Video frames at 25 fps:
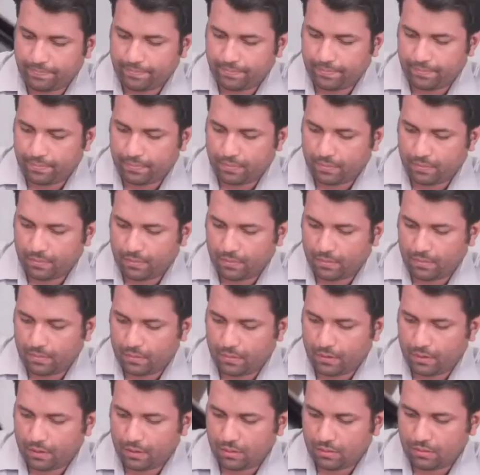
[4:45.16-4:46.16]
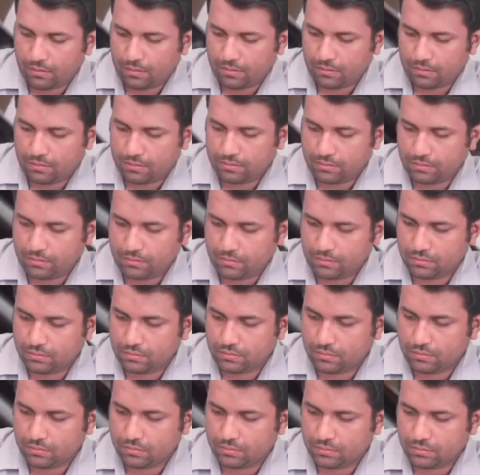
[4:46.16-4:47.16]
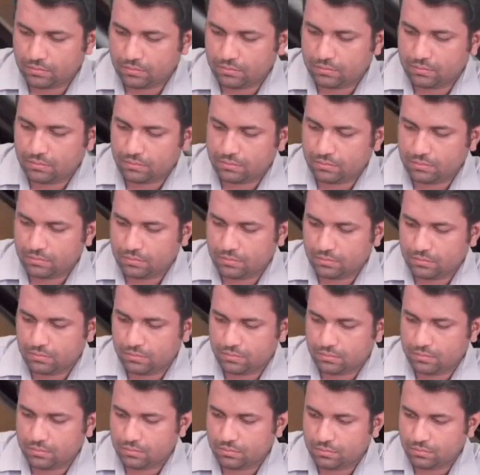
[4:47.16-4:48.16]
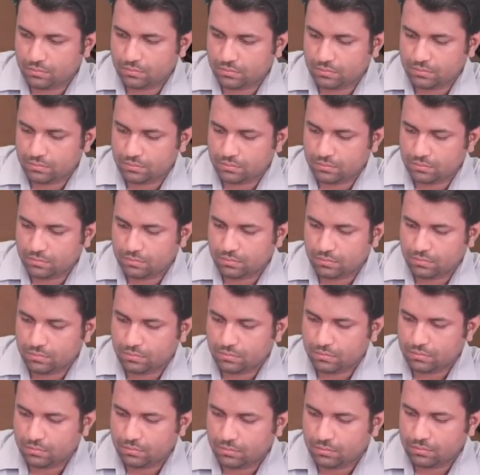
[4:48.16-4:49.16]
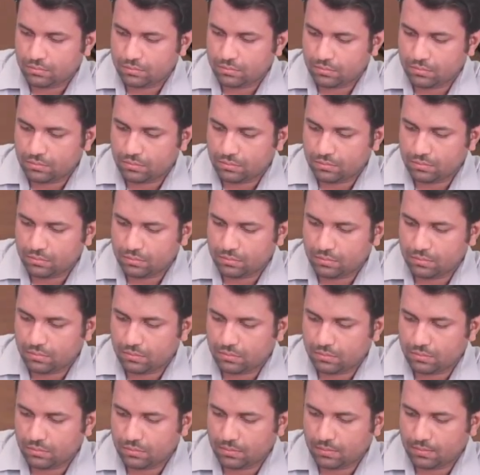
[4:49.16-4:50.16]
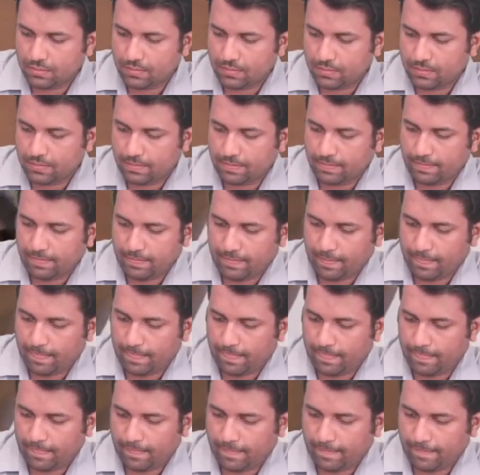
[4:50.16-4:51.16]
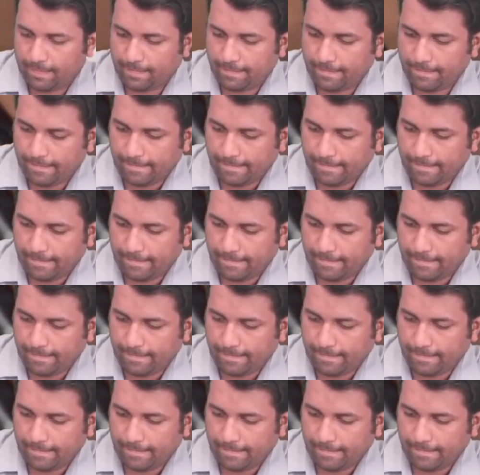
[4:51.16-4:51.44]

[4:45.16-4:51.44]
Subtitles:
Nobody speaks.